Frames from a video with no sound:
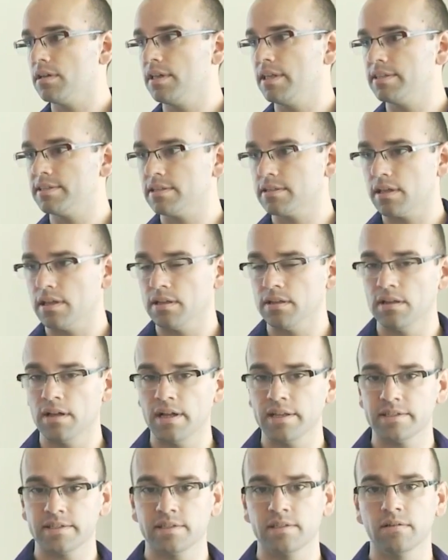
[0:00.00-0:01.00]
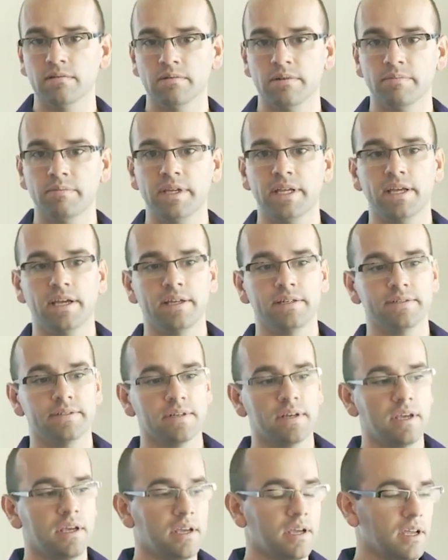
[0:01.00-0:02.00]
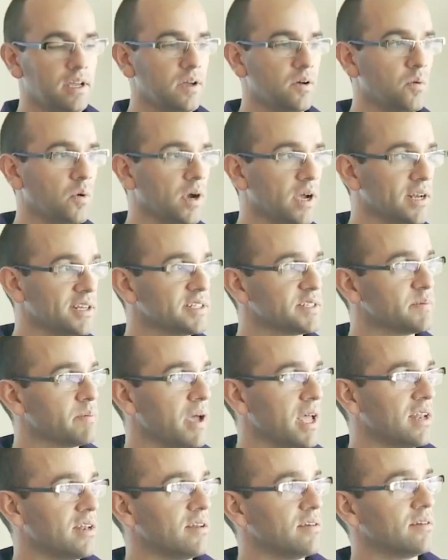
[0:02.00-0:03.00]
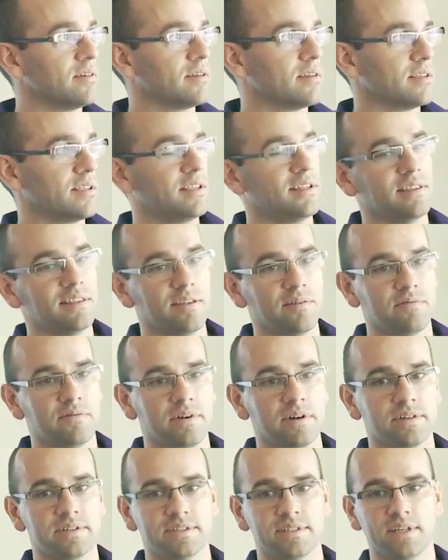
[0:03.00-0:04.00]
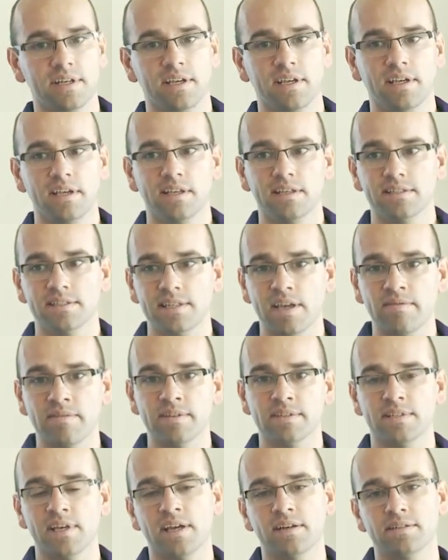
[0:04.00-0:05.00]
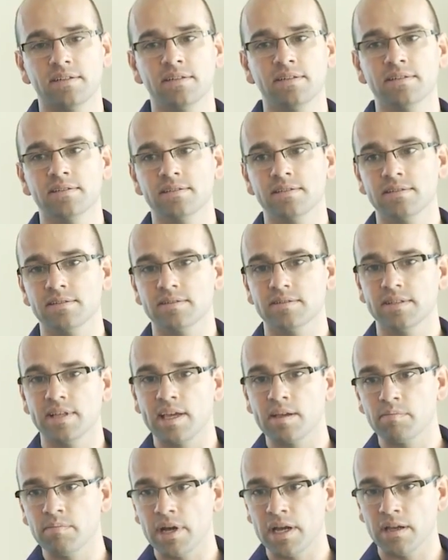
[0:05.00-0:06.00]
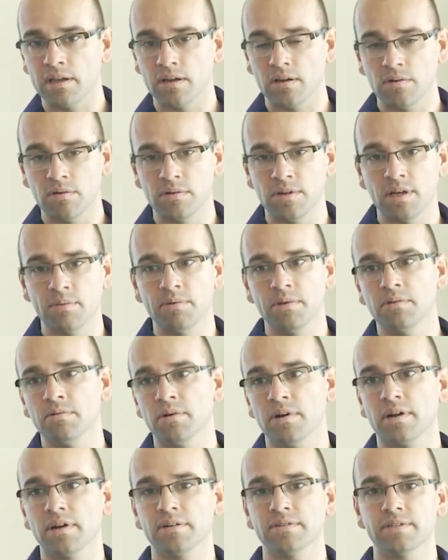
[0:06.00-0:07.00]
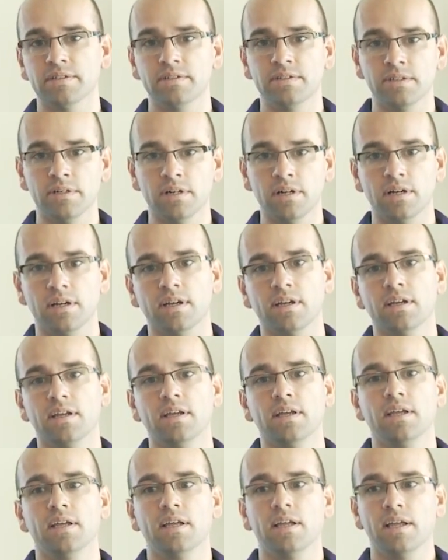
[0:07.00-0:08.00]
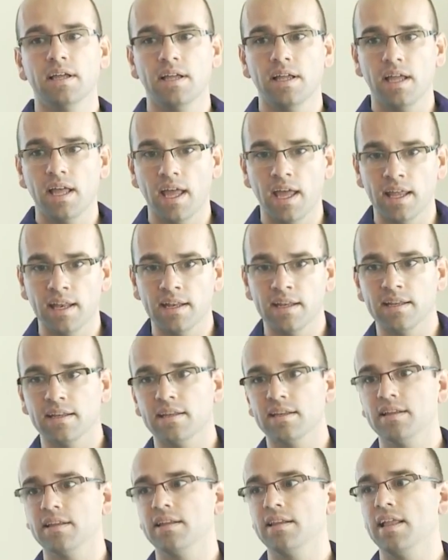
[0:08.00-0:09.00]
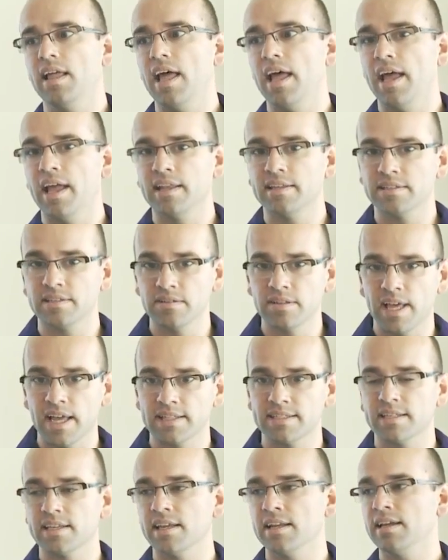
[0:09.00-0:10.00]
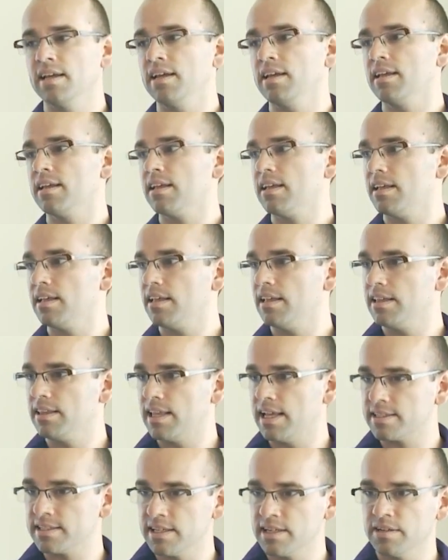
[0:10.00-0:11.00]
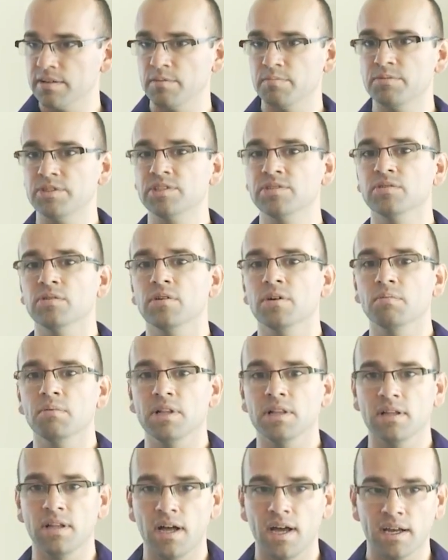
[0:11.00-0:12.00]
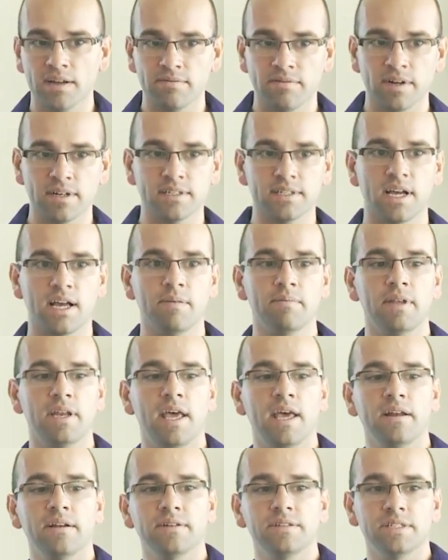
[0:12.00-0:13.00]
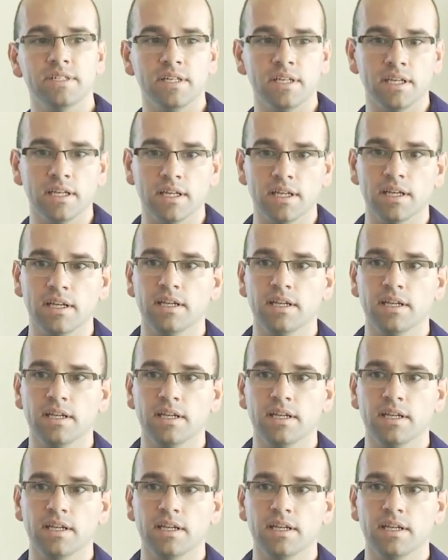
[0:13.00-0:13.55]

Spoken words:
it's a lot slower, because we're going to spend the first 7 sessions like my OW worker's a jerk. And so that's gonna absorb a lot of our time and energy.